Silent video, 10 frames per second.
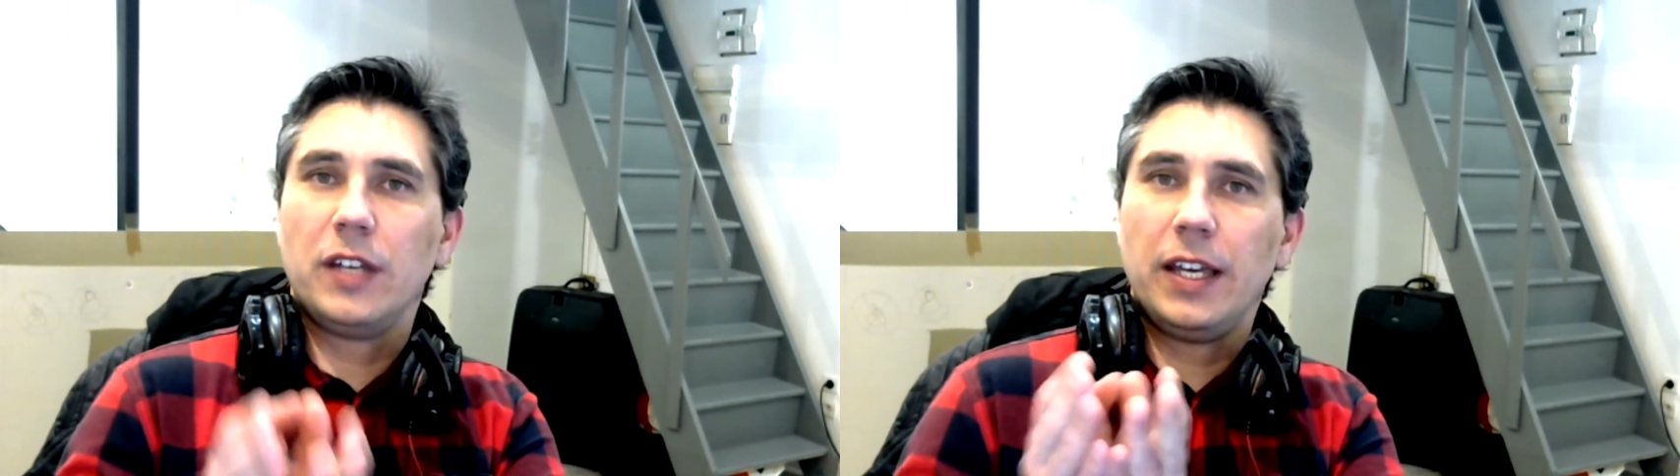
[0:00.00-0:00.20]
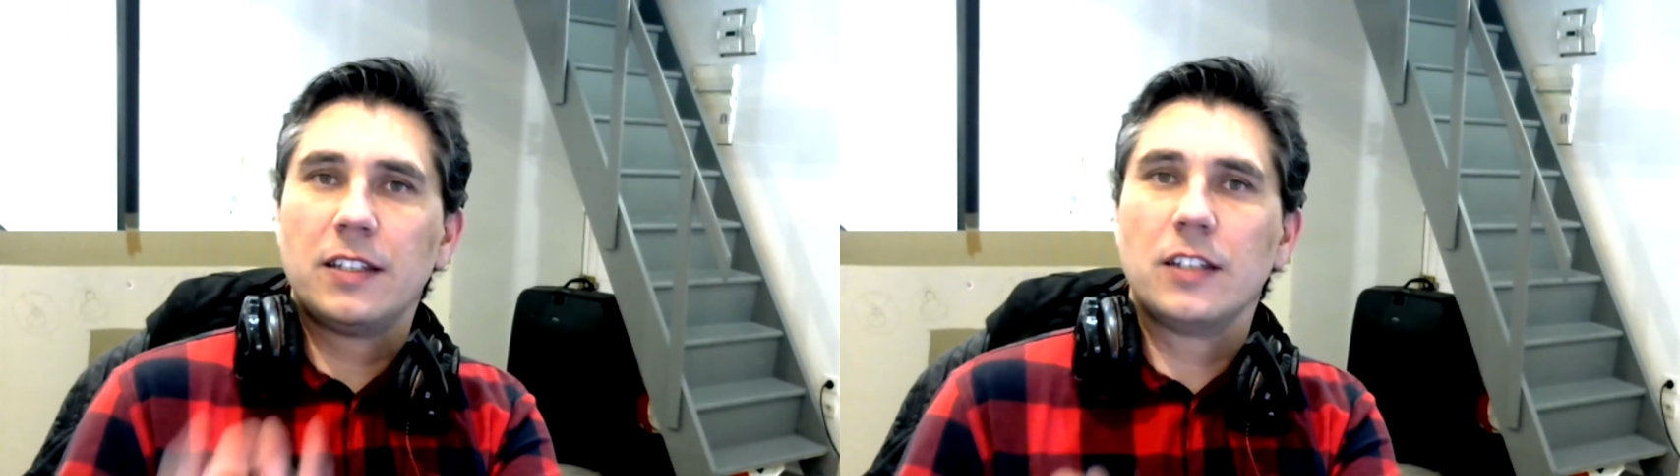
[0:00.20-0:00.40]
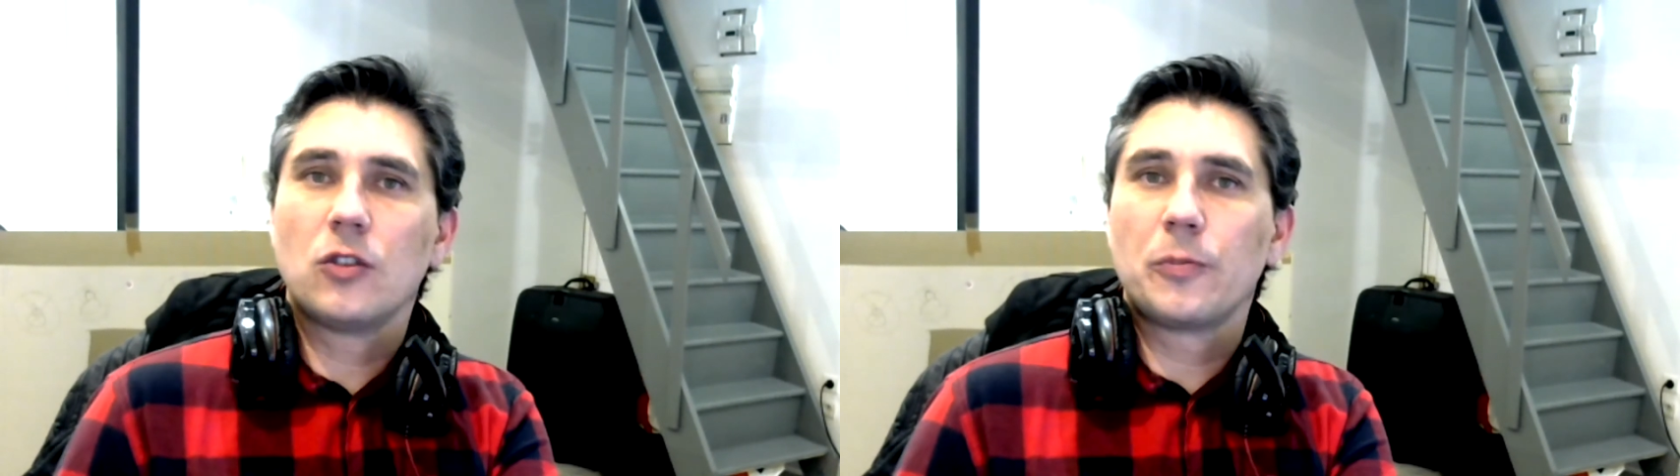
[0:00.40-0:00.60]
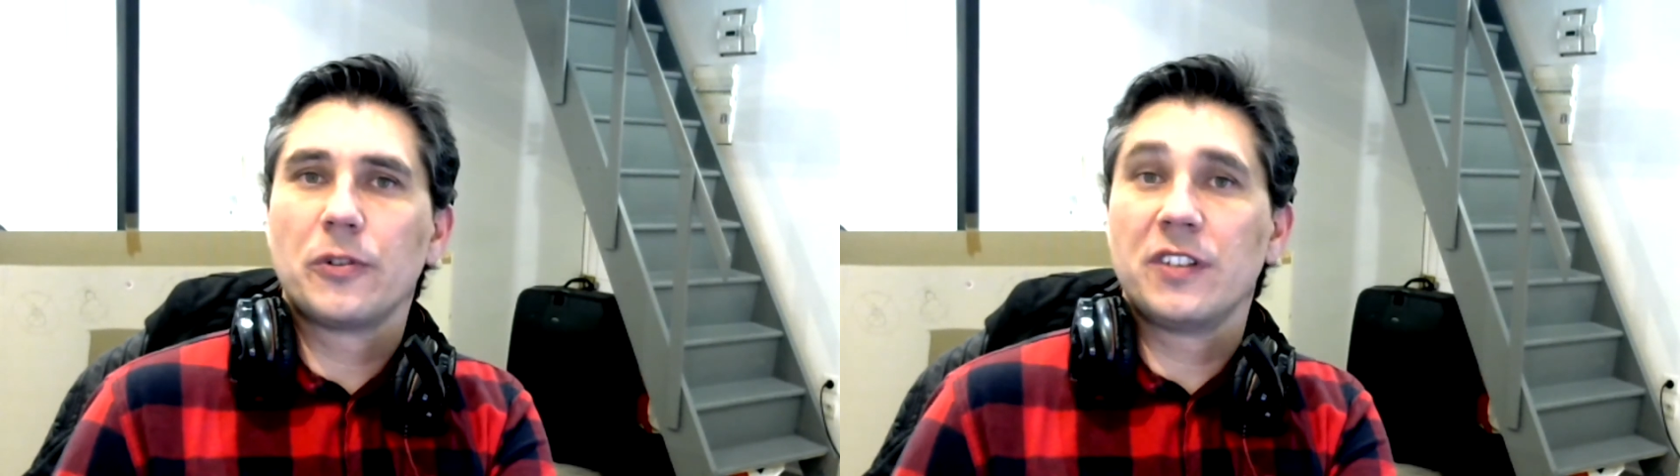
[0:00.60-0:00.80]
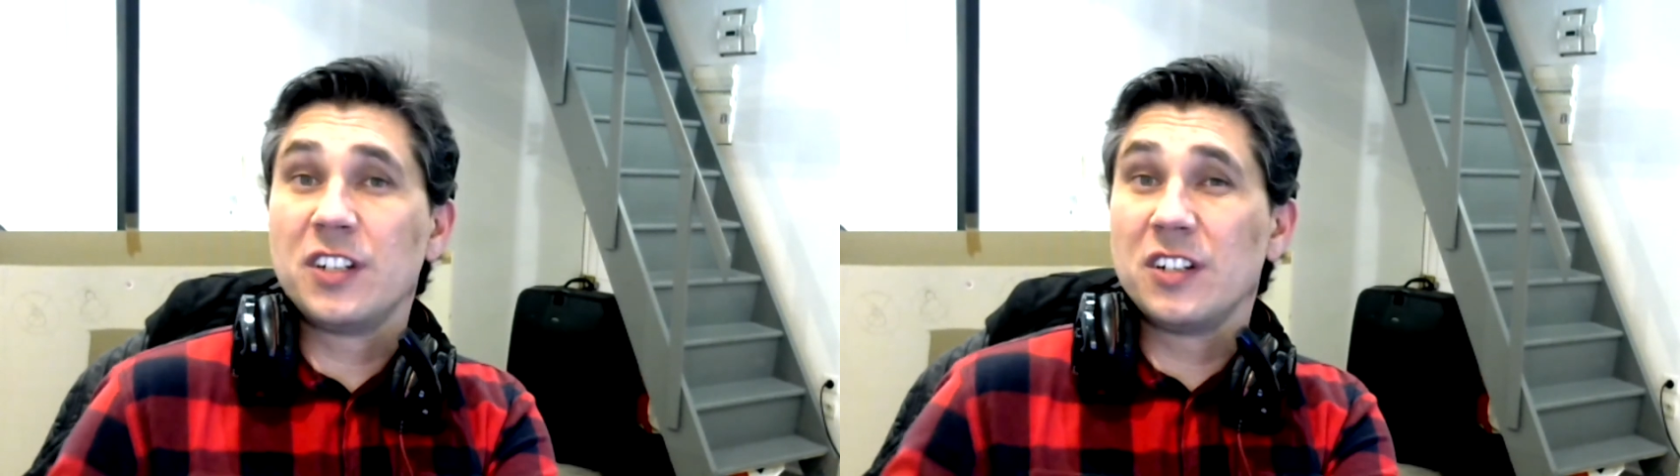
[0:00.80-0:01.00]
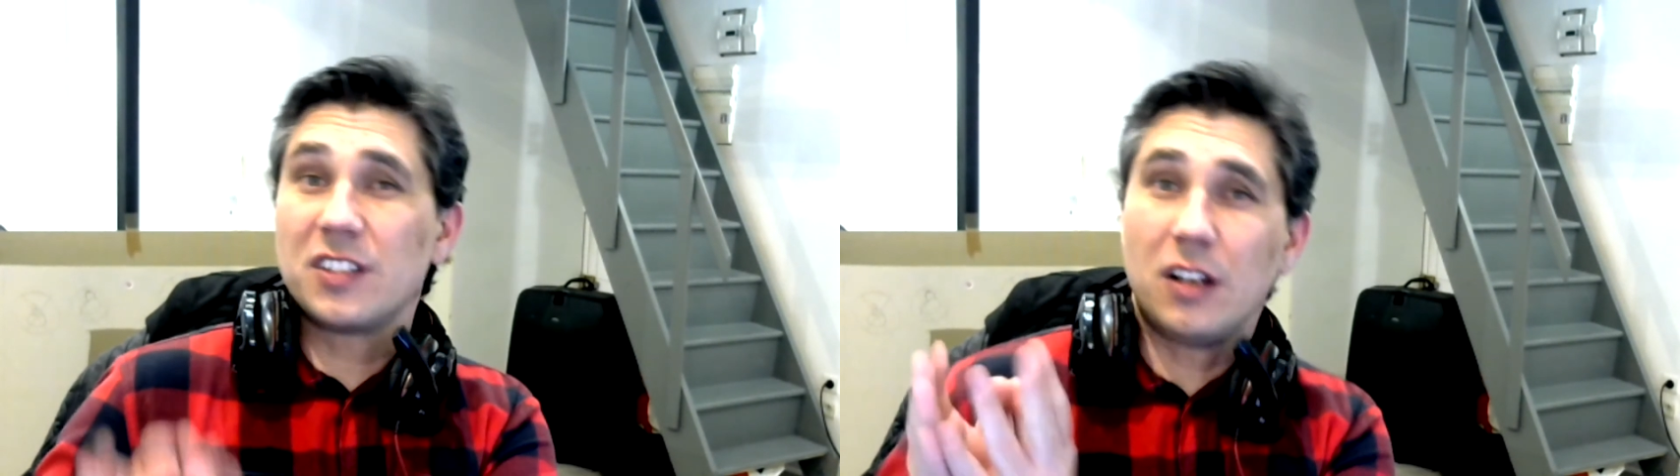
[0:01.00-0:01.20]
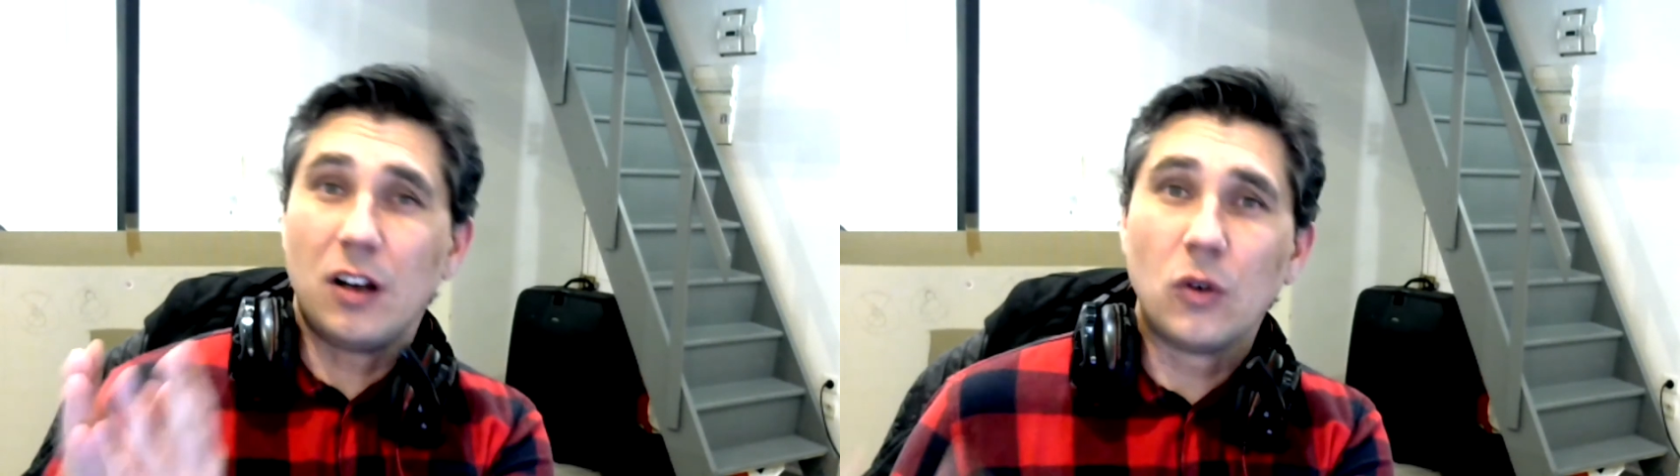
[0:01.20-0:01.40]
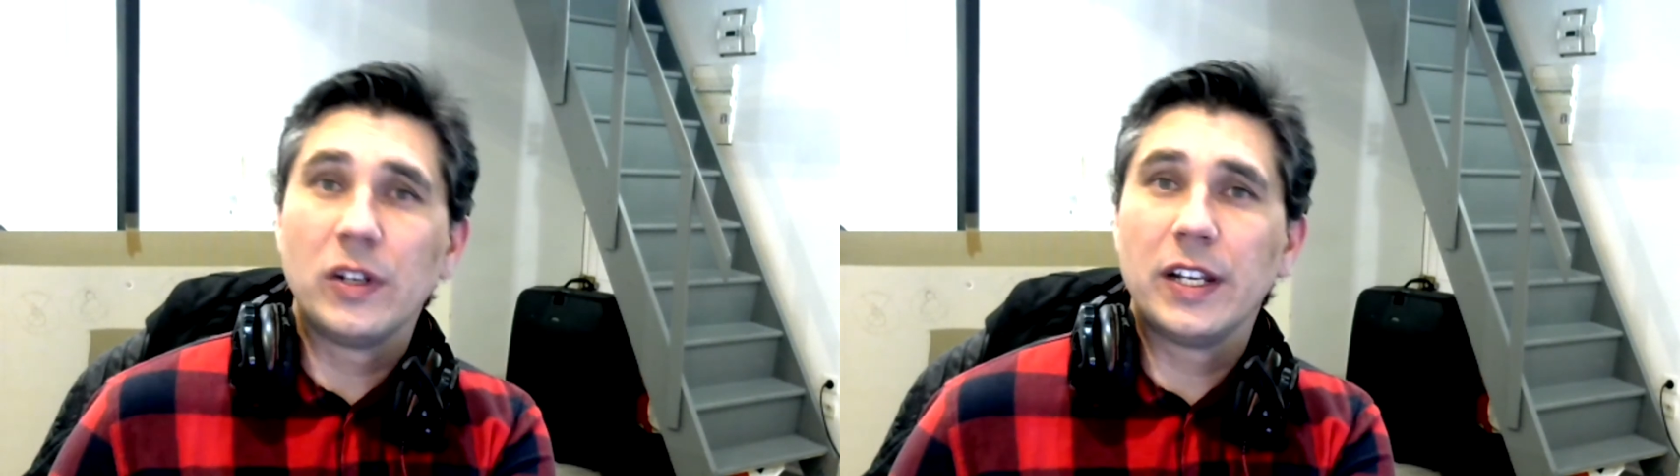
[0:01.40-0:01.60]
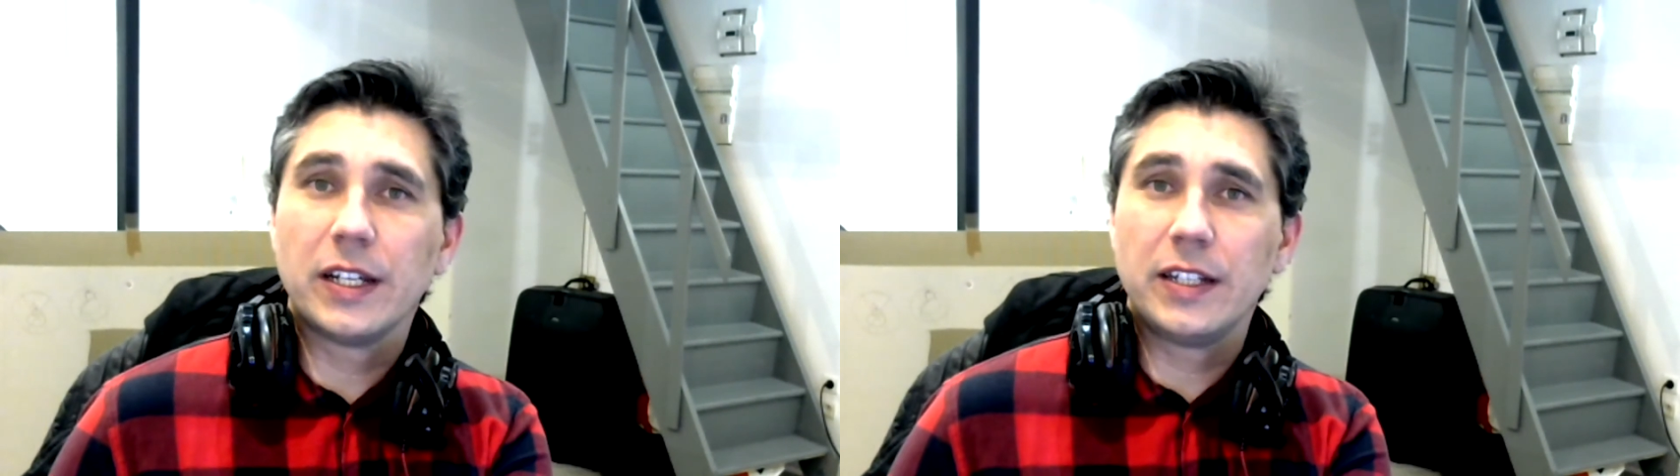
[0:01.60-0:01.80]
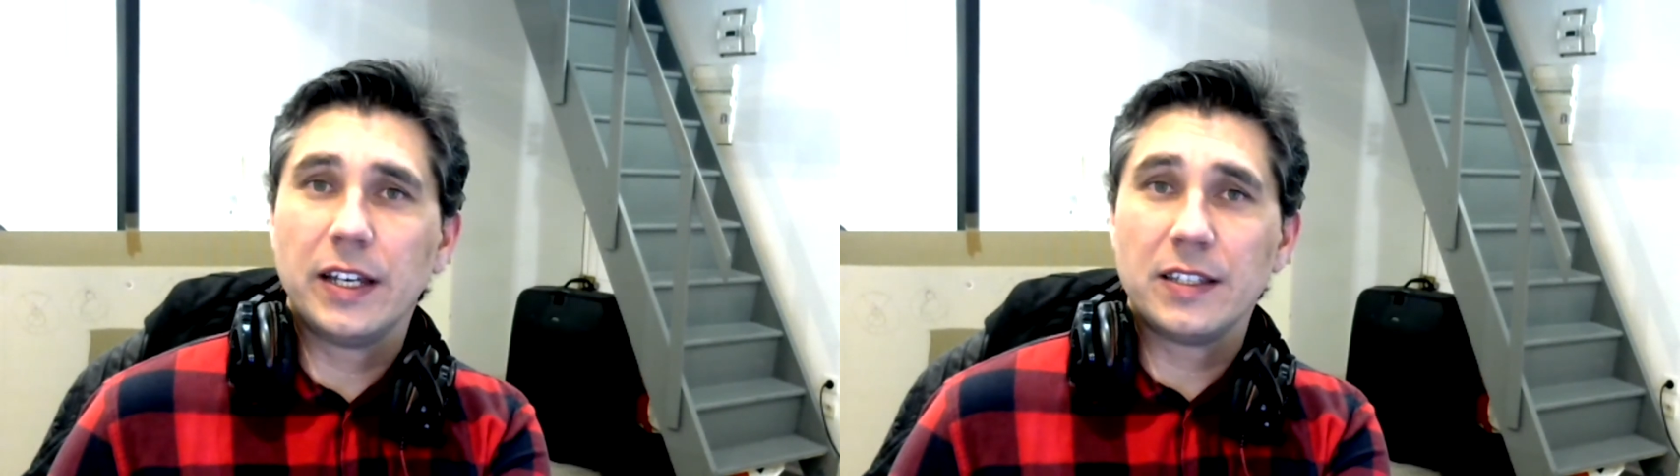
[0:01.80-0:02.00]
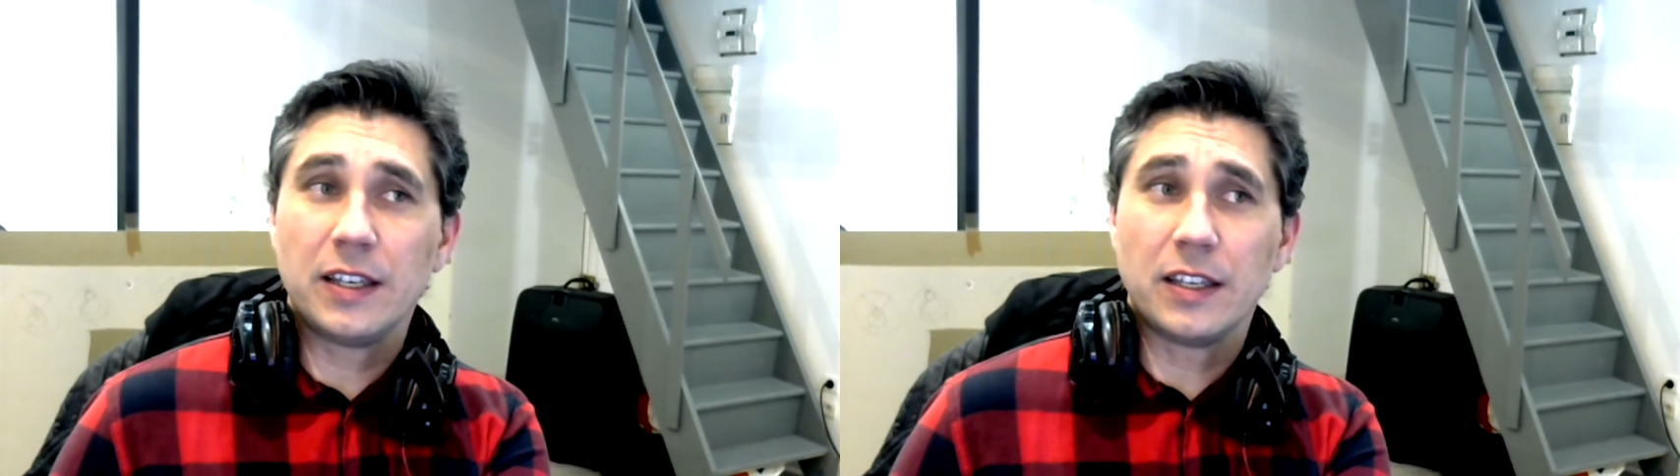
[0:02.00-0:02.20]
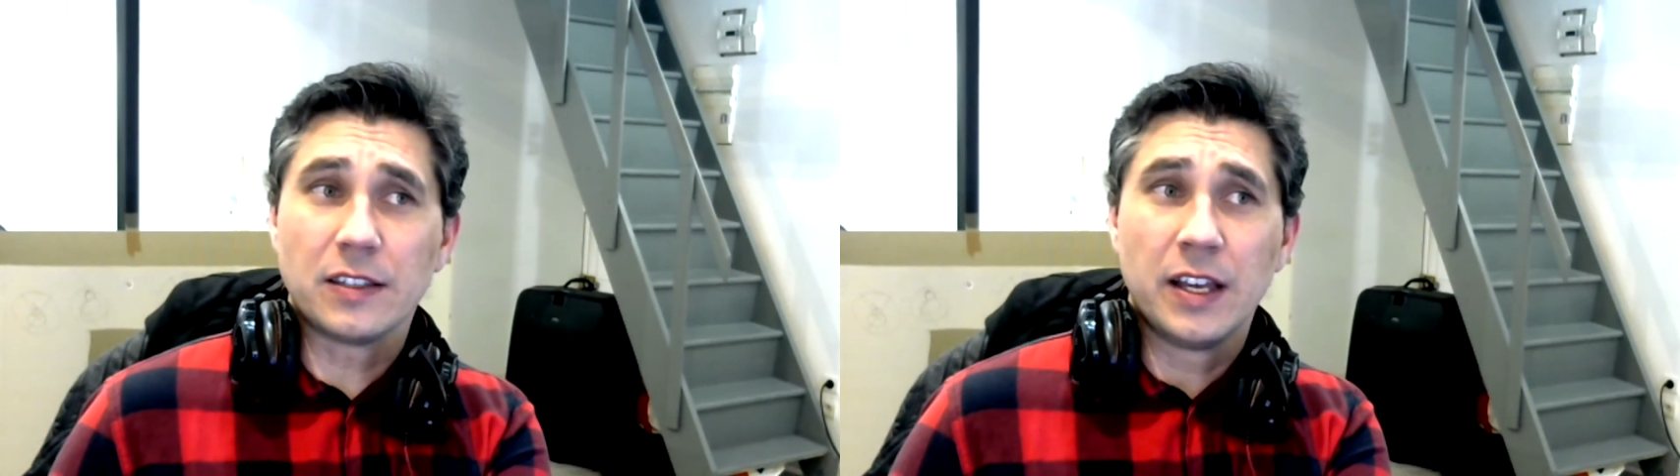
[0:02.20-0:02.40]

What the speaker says: exit your positions only at day's end.